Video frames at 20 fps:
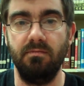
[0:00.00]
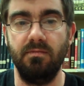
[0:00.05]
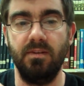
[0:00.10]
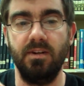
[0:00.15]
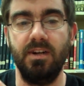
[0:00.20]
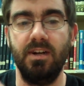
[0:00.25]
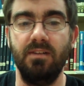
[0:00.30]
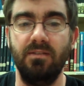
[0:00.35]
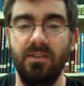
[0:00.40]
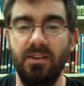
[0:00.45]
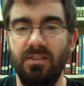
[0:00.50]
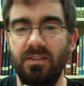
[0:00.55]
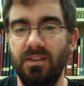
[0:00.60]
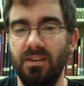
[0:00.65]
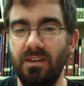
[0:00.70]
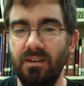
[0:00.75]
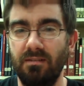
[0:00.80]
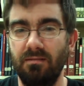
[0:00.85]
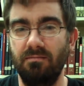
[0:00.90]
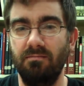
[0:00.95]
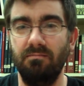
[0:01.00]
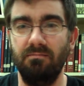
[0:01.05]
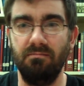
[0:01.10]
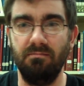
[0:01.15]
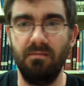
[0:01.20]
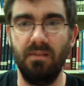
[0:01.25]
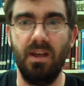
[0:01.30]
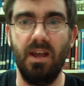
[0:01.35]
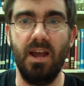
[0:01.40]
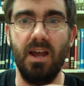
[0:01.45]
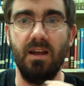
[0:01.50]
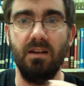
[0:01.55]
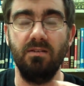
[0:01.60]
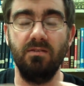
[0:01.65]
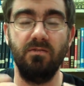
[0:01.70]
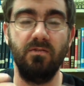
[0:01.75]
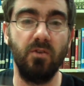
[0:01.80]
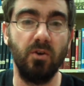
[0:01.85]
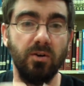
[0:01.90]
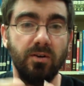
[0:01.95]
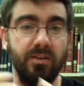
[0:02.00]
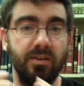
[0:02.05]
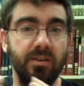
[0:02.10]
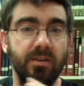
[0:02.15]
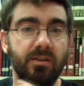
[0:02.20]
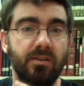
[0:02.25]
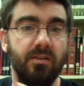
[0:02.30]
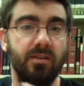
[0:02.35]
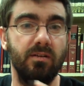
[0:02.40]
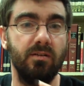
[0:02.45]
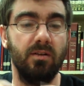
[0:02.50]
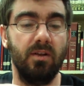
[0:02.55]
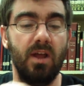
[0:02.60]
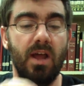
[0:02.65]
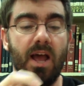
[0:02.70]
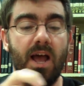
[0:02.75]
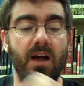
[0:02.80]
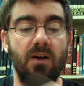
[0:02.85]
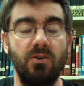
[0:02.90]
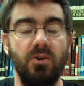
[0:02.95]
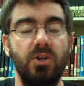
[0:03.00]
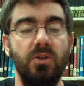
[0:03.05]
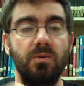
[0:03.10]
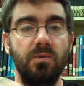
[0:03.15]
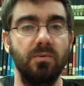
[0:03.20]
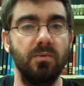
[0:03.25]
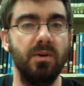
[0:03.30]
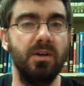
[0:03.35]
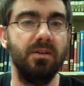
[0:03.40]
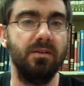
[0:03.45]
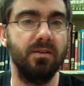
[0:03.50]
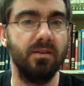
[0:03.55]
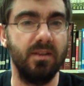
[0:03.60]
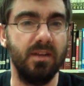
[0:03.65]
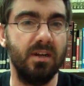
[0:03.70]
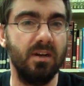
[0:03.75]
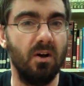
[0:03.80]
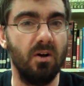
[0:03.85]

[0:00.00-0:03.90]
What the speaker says: and everything, and versus how she was raised, and then